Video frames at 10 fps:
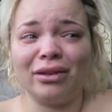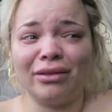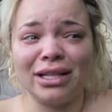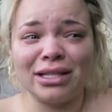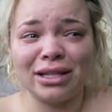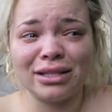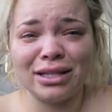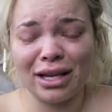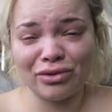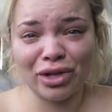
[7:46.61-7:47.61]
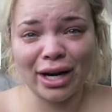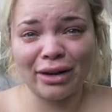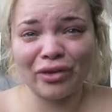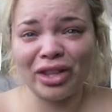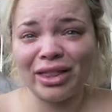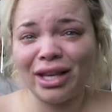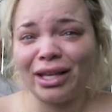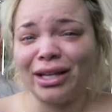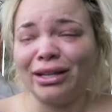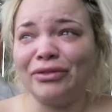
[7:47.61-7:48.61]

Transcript: you know, at least I could say I tried everything and I